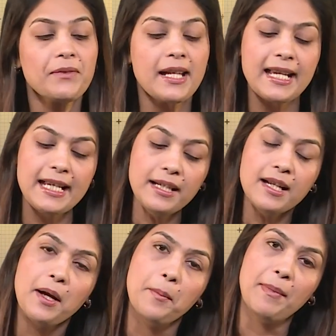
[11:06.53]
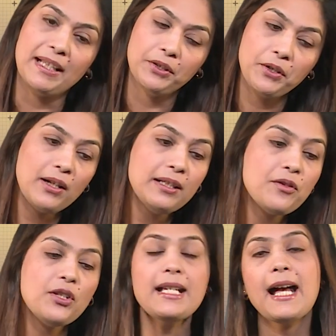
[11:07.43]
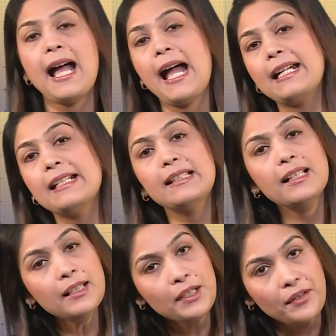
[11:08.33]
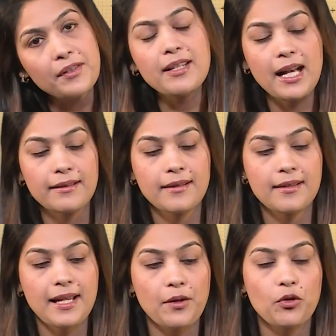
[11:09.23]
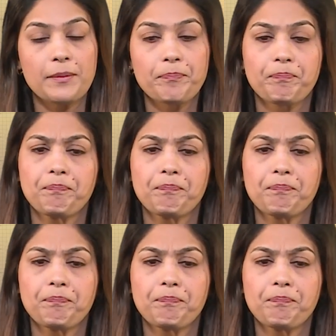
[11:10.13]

in methodology and in the results section.